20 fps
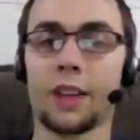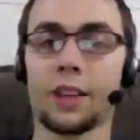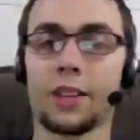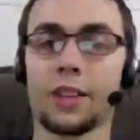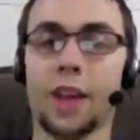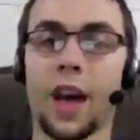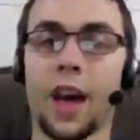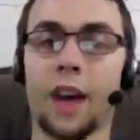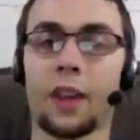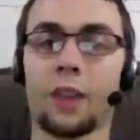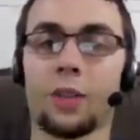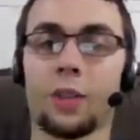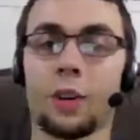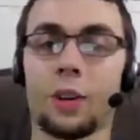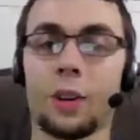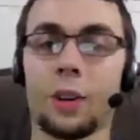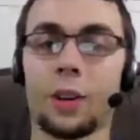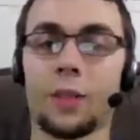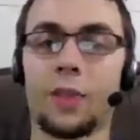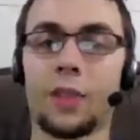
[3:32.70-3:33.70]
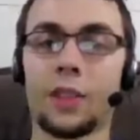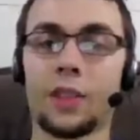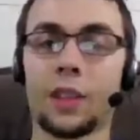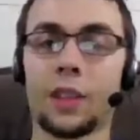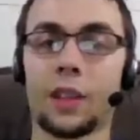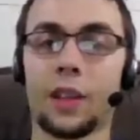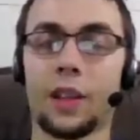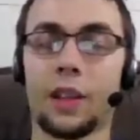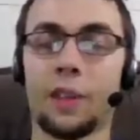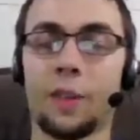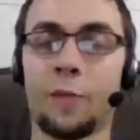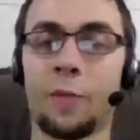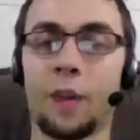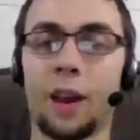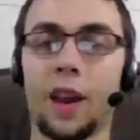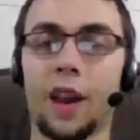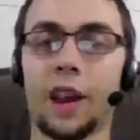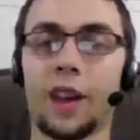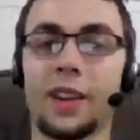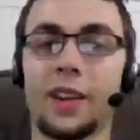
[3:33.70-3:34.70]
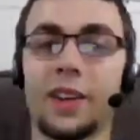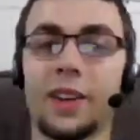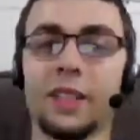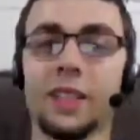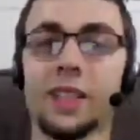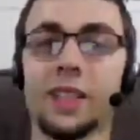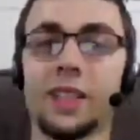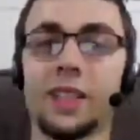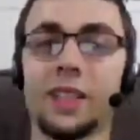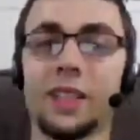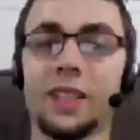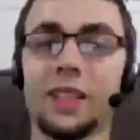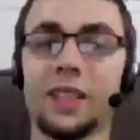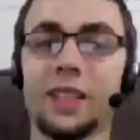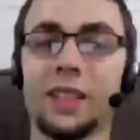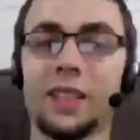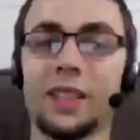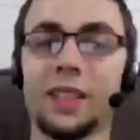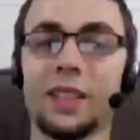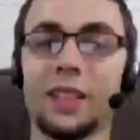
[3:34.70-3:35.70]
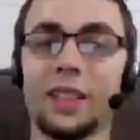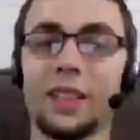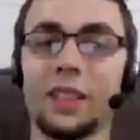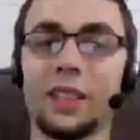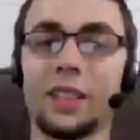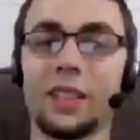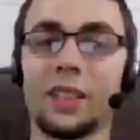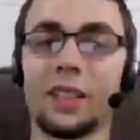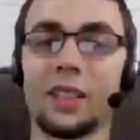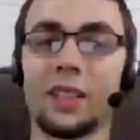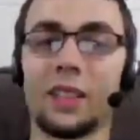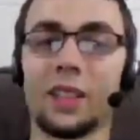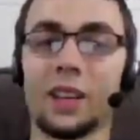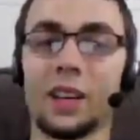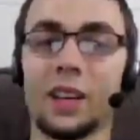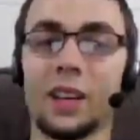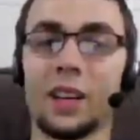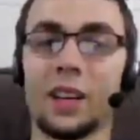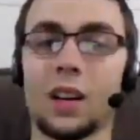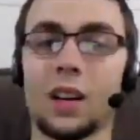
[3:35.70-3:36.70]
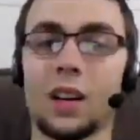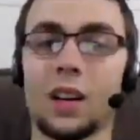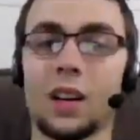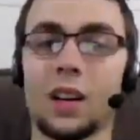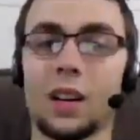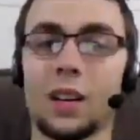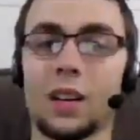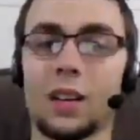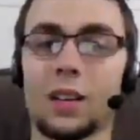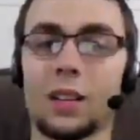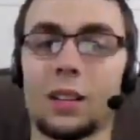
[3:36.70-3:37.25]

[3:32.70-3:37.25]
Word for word: that, or if he's gonna get left behind. I can do this. Uh...